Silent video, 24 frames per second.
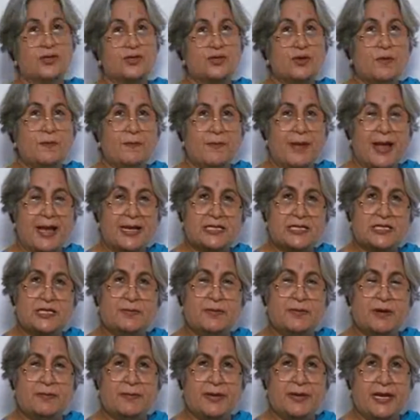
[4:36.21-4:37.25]
So
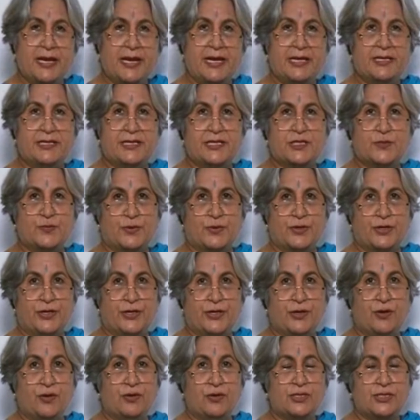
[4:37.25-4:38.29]
maximum heat is
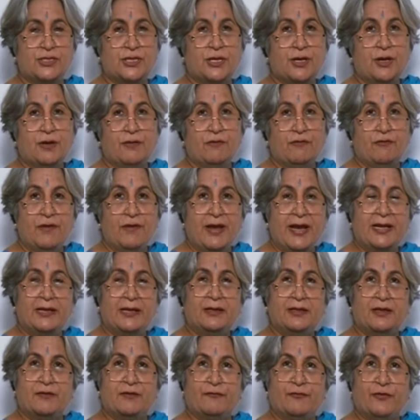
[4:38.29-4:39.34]
produced
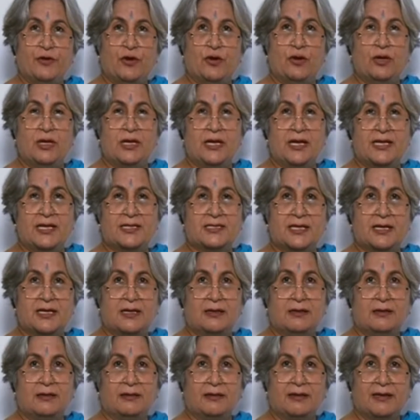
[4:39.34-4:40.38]
when the fuel is
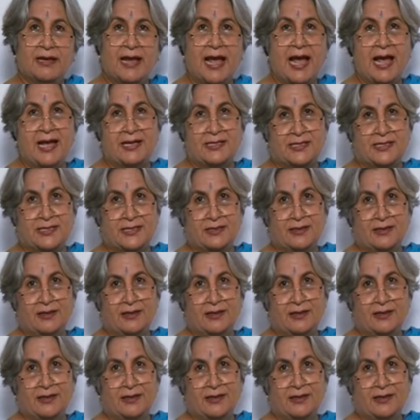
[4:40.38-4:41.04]
a gas,